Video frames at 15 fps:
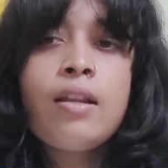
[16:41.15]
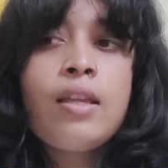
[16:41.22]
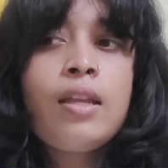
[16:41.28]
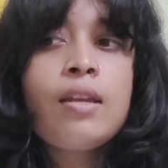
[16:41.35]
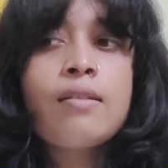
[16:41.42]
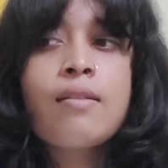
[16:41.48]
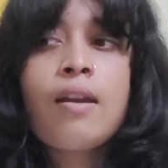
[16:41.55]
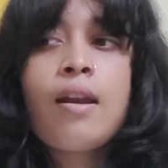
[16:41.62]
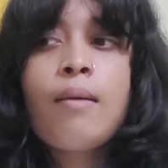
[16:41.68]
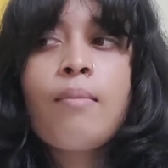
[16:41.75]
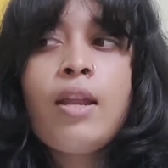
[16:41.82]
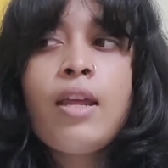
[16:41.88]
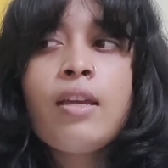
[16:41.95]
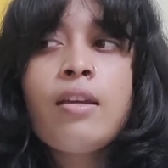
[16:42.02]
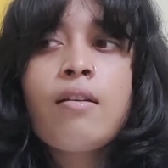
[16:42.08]
lyrics and I'm
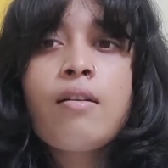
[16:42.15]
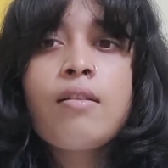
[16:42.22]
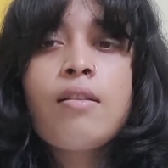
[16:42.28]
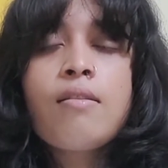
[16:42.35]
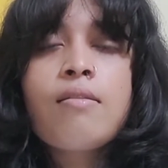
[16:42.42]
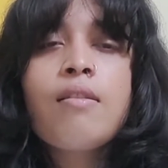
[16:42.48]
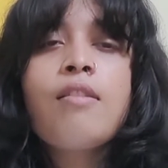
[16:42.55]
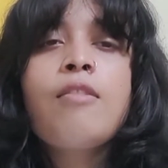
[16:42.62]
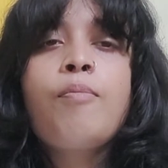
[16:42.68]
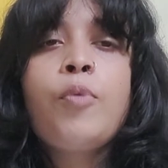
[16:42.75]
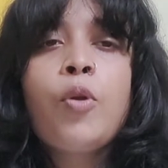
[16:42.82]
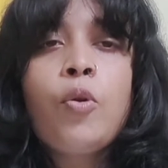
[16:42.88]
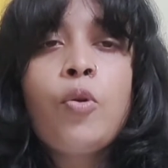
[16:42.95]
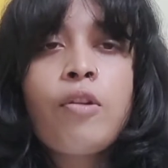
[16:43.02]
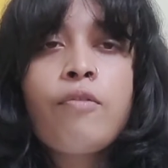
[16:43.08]
like, this is
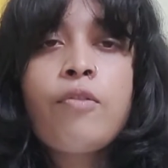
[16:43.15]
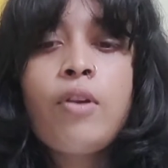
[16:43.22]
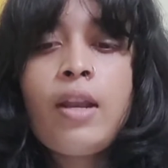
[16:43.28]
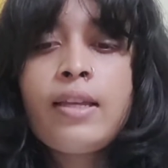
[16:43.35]
beautiful.